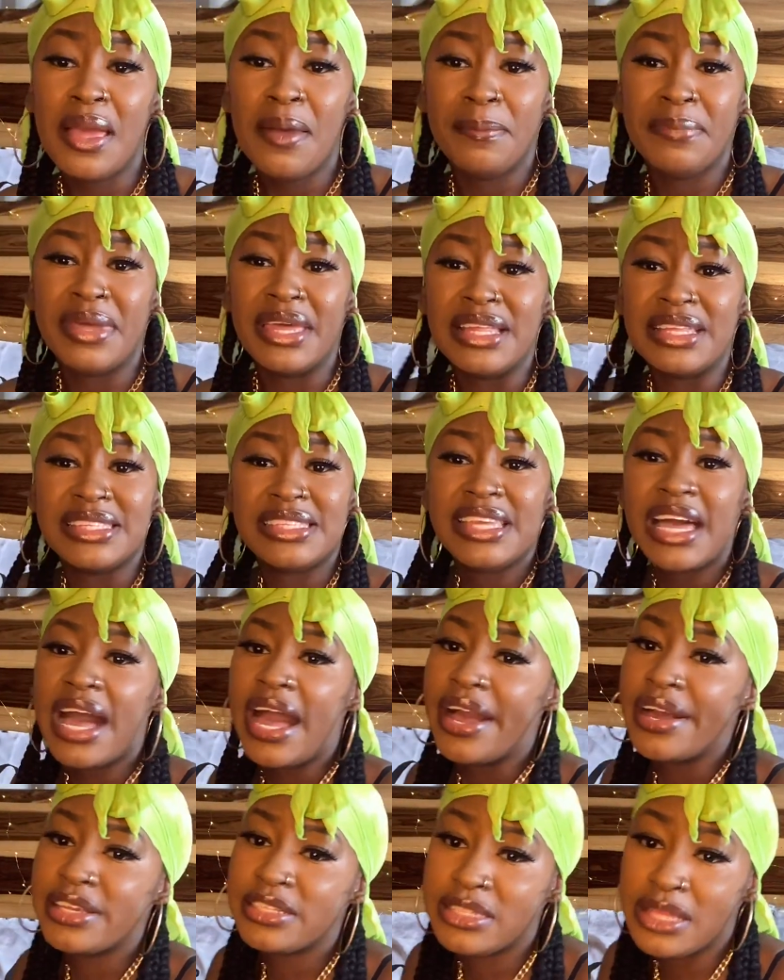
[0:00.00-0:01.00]
being
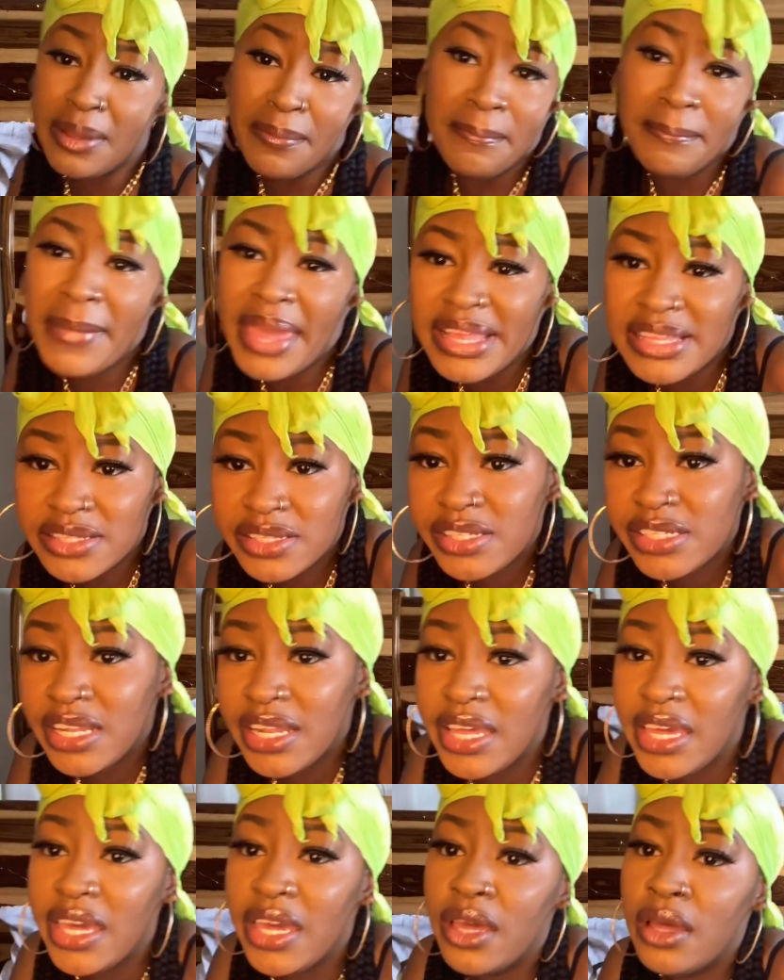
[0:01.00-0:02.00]
taxed
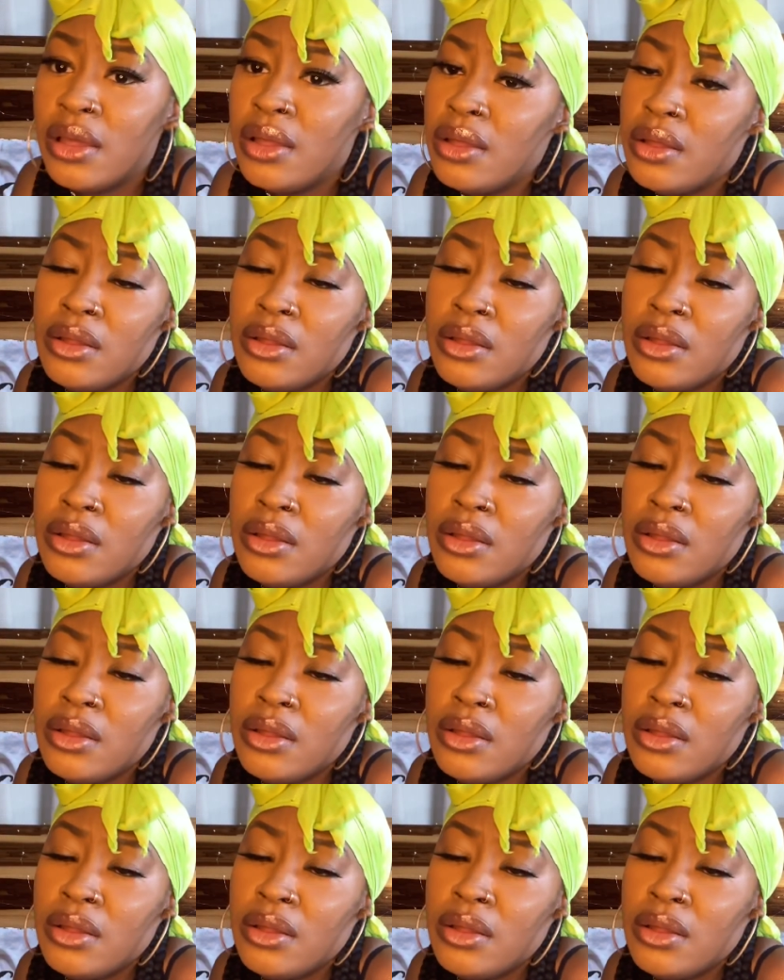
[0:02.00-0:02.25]
immensely